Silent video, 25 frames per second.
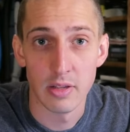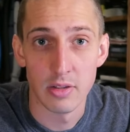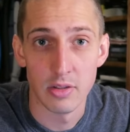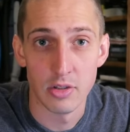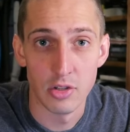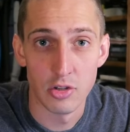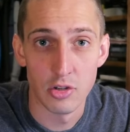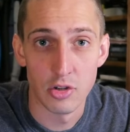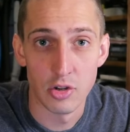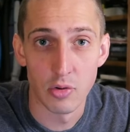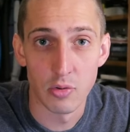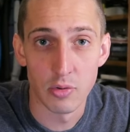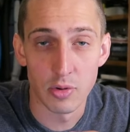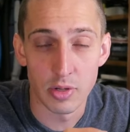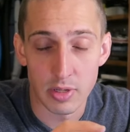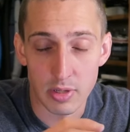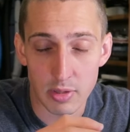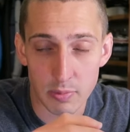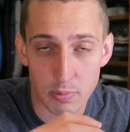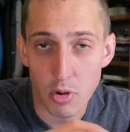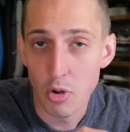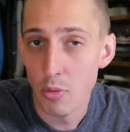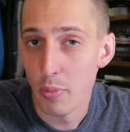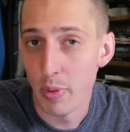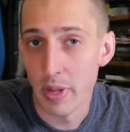You
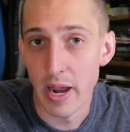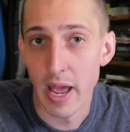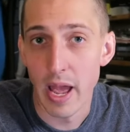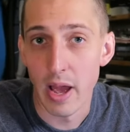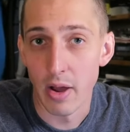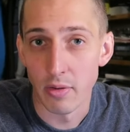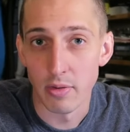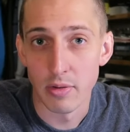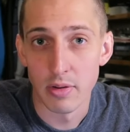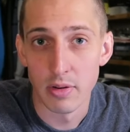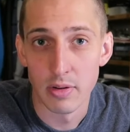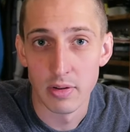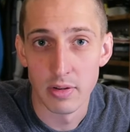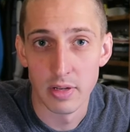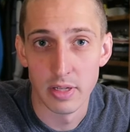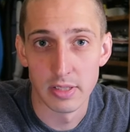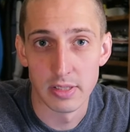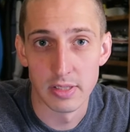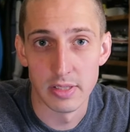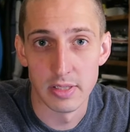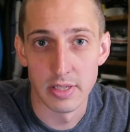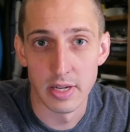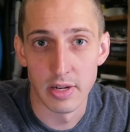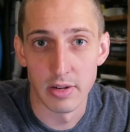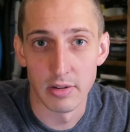don't poop it out,
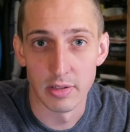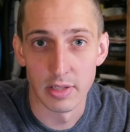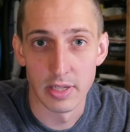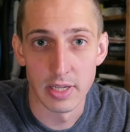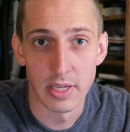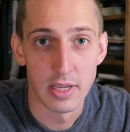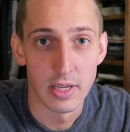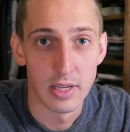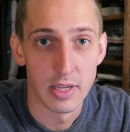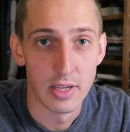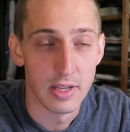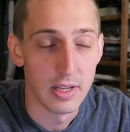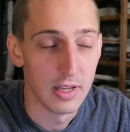necessarily,